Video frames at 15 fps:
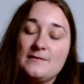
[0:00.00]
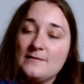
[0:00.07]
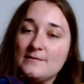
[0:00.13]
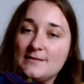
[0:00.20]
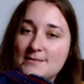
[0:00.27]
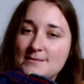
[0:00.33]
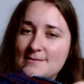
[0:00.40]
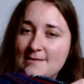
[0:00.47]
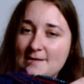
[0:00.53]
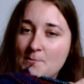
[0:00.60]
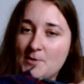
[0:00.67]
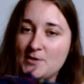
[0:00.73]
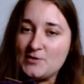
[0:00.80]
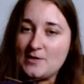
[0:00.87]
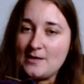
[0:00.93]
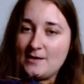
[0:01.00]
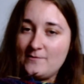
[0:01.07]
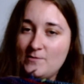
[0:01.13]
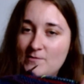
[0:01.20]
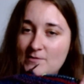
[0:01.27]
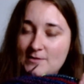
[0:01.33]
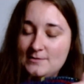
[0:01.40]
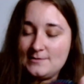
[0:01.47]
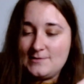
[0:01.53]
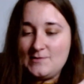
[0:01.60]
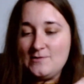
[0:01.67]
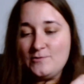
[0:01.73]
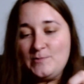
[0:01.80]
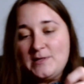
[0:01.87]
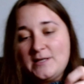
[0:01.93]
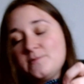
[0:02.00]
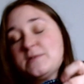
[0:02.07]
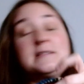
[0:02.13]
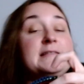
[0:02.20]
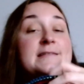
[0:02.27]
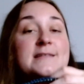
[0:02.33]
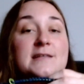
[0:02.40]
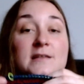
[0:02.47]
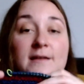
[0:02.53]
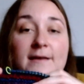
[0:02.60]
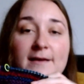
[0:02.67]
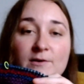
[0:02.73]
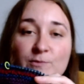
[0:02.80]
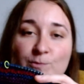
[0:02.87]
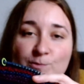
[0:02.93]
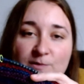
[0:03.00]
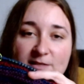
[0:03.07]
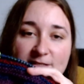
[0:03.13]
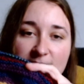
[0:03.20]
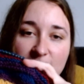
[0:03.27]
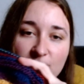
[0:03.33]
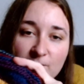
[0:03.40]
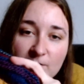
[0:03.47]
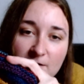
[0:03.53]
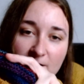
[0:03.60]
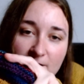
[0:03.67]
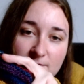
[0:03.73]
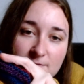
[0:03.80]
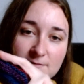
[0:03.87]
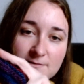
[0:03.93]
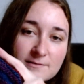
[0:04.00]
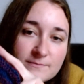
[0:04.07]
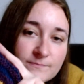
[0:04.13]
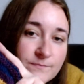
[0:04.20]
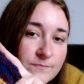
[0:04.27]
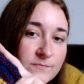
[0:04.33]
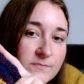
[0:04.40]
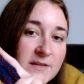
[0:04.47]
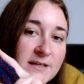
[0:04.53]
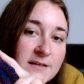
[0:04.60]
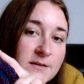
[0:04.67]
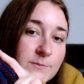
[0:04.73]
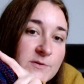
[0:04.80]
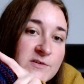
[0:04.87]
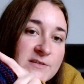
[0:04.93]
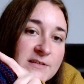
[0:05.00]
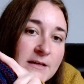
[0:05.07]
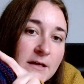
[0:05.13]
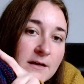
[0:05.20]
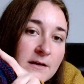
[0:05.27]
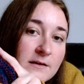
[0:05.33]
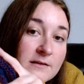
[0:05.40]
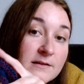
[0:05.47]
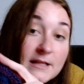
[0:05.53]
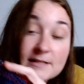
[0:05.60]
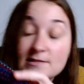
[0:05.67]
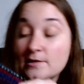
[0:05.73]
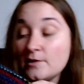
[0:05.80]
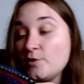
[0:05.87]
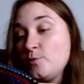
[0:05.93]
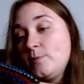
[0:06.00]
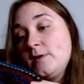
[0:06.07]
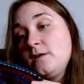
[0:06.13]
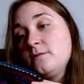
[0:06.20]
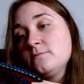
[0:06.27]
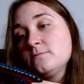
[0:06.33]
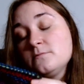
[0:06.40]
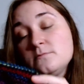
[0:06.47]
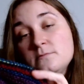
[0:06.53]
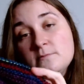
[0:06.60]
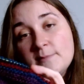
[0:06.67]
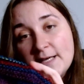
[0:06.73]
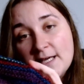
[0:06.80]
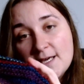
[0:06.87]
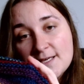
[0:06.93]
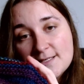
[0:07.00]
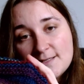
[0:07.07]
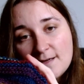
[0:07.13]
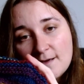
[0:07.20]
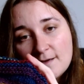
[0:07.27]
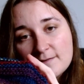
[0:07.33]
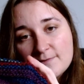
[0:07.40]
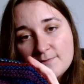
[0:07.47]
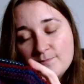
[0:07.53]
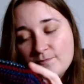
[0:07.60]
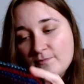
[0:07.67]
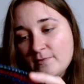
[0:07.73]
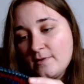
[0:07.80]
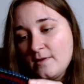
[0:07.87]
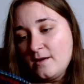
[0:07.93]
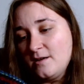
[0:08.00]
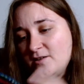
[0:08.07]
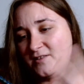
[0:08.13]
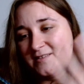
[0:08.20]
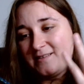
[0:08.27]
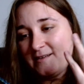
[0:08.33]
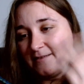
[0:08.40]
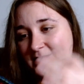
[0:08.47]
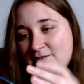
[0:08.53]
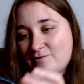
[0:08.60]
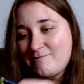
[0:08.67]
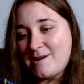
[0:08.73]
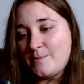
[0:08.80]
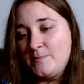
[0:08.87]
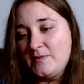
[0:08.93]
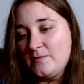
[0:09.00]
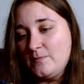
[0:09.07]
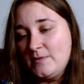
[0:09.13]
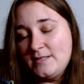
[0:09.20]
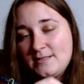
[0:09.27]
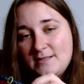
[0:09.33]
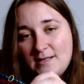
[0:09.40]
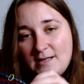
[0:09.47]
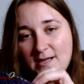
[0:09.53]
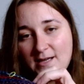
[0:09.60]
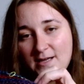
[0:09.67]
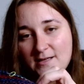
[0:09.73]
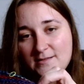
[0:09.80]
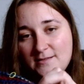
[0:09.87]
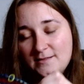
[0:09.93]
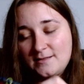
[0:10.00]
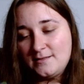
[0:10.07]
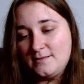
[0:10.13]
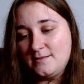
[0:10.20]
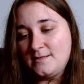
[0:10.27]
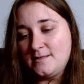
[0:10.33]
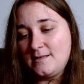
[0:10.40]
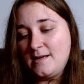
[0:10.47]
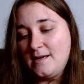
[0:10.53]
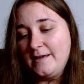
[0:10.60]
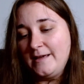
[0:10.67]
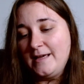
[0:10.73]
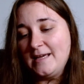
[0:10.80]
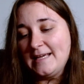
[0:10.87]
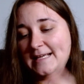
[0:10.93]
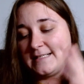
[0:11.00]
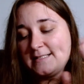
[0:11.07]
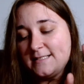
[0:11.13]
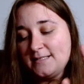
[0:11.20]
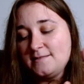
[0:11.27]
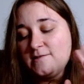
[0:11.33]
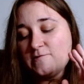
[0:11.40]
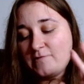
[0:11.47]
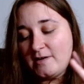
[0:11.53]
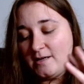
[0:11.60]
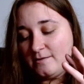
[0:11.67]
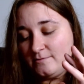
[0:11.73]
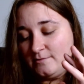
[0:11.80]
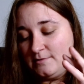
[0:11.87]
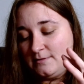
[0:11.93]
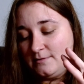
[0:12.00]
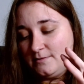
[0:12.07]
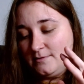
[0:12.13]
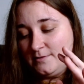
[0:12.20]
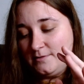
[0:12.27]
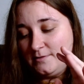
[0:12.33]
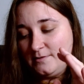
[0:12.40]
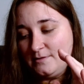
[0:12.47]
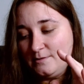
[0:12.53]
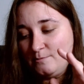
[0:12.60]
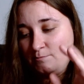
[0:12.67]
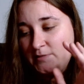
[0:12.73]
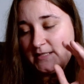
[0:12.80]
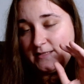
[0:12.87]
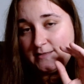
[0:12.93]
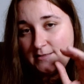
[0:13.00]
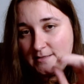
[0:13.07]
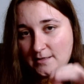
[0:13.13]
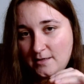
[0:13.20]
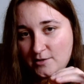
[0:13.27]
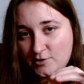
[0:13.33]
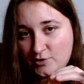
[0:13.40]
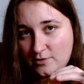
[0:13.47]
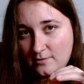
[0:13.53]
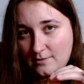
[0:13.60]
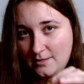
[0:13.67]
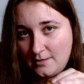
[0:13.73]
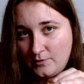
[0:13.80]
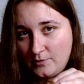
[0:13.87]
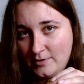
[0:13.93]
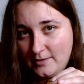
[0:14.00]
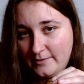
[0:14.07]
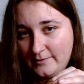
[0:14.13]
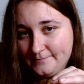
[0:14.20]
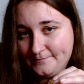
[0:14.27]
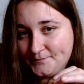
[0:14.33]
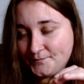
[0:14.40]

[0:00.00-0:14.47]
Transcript: this is how much I have of it, so you'll be able to see like all these different colours. And I'm using Plötulopi by Istex, just like scraps and bits that I had, and it's knit in the round, but it's in tarja colour work,